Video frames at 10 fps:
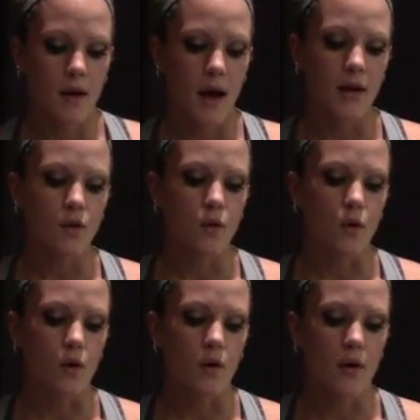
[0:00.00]
Hi
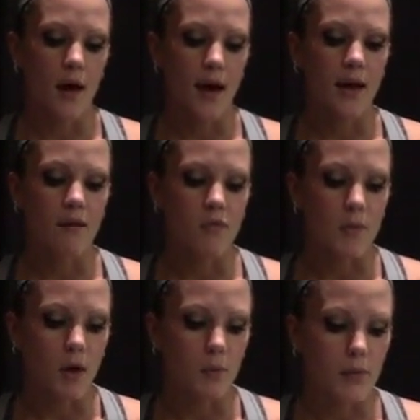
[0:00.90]
Nicole, I have a
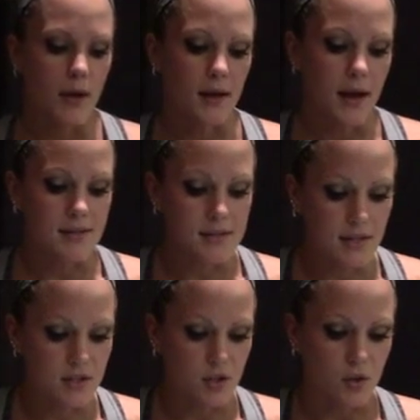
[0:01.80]
meal plan I
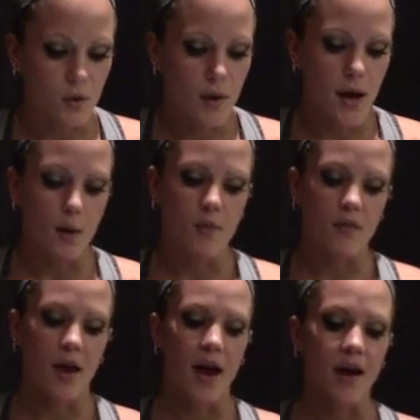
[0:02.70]
stick to,
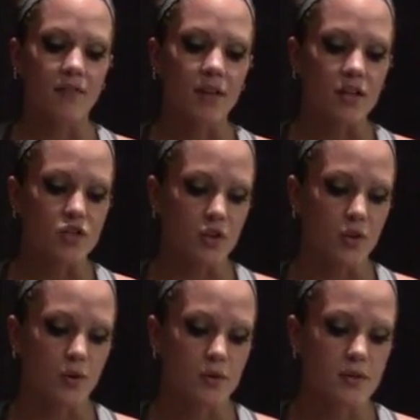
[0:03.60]
however I have an
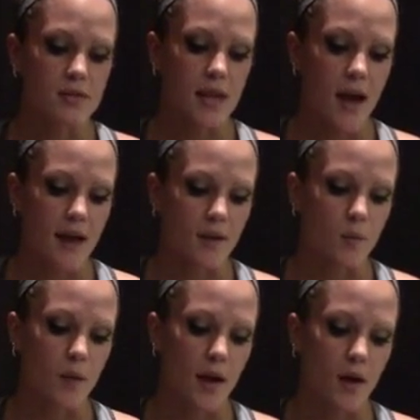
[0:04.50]
issue to stay on
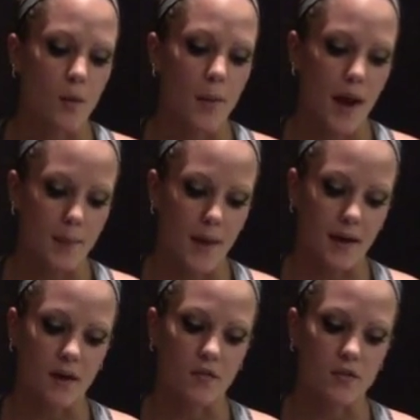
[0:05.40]
it when I go
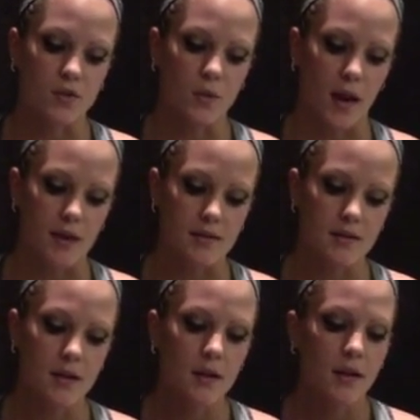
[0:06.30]
backpacking for 2
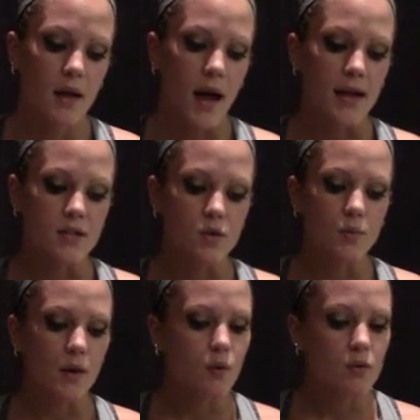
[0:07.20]
days. I do
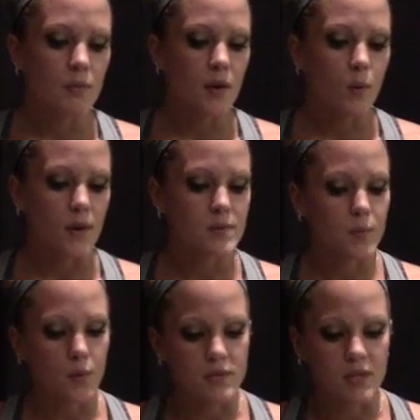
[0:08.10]
bring with me
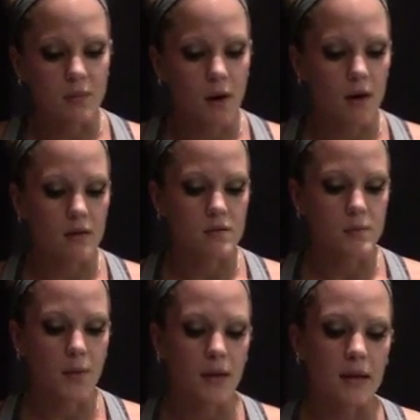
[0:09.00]
Quest protein bars,
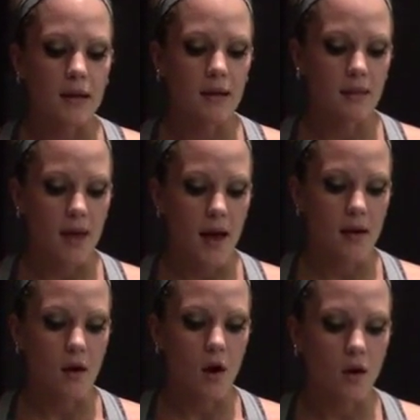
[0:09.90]
but eating
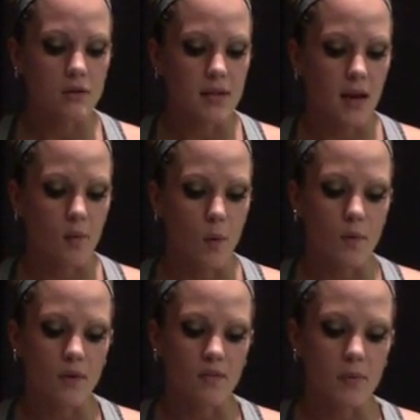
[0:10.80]
that all day
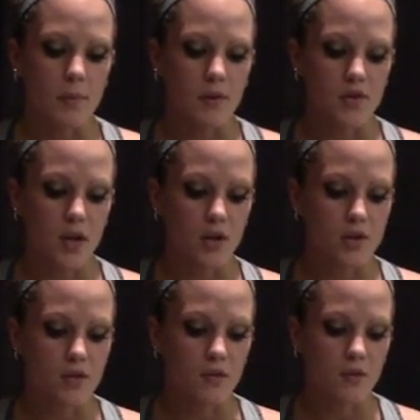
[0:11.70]
won't give me much
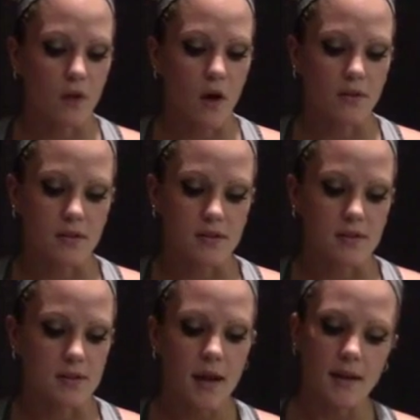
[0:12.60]
energy long
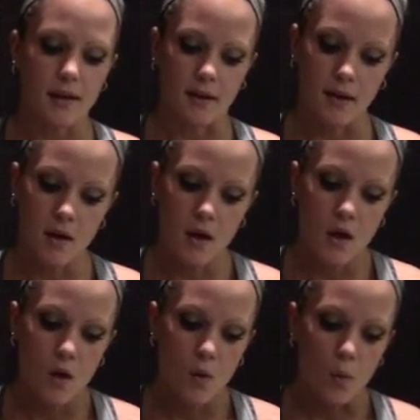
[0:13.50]
distance hiking.
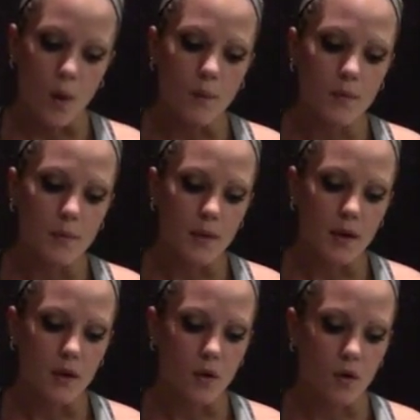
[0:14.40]
What would
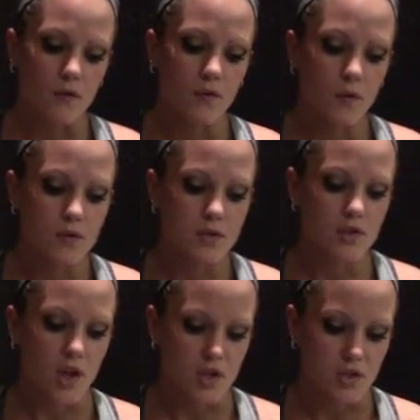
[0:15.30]
be your food
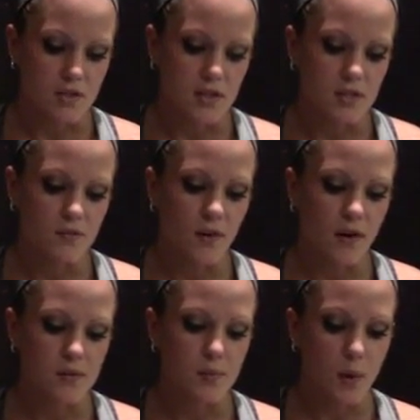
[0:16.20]
suggestions as
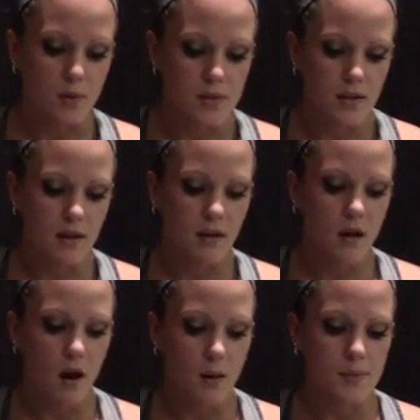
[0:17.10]
far as protein and
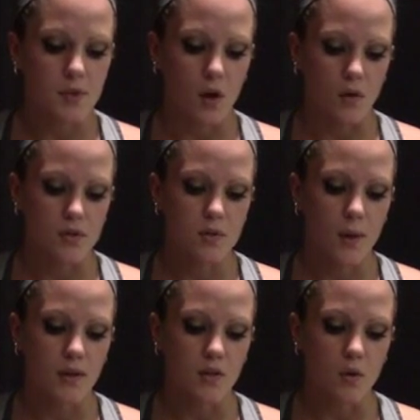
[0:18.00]
carbs go
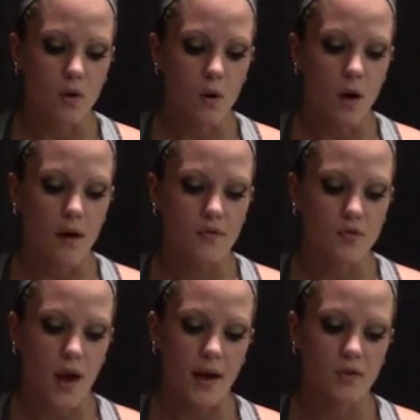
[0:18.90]
so I don't go off
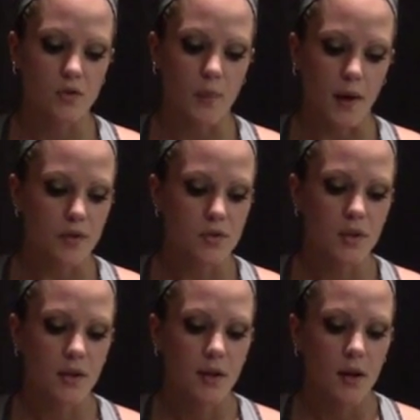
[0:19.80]
track too much?
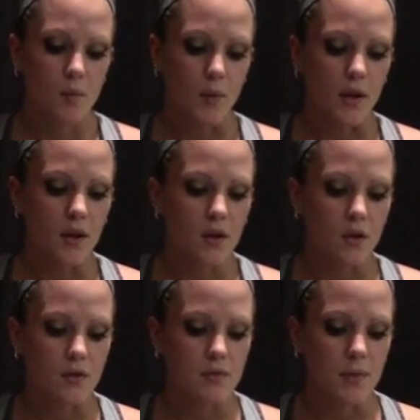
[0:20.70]
Bringing
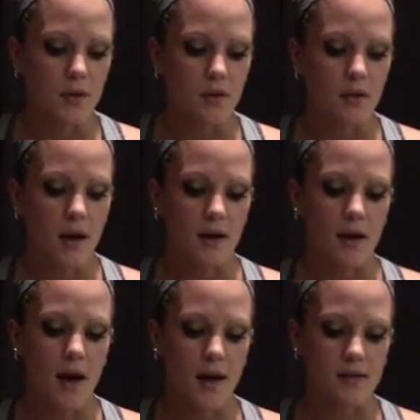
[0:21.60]
cooked meal on
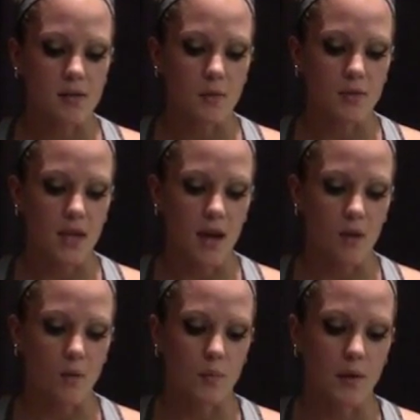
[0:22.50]
a hot summer
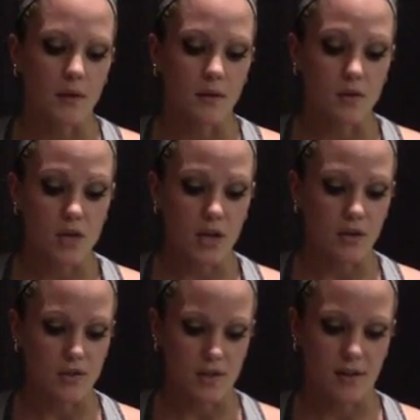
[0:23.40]
day would be a little
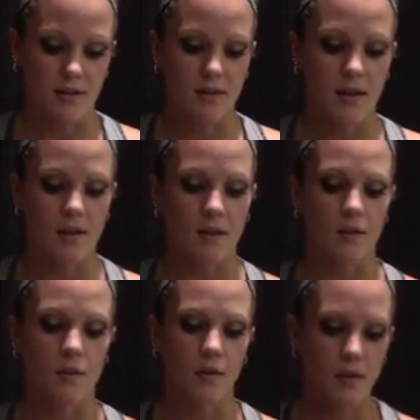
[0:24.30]
challenging. Thank
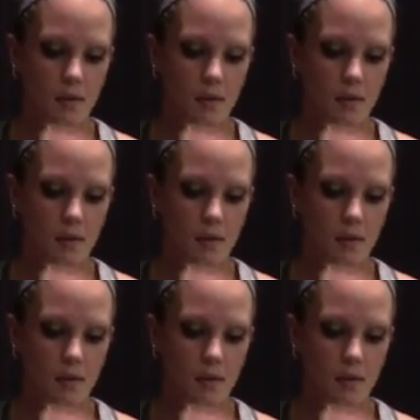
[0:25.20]
you.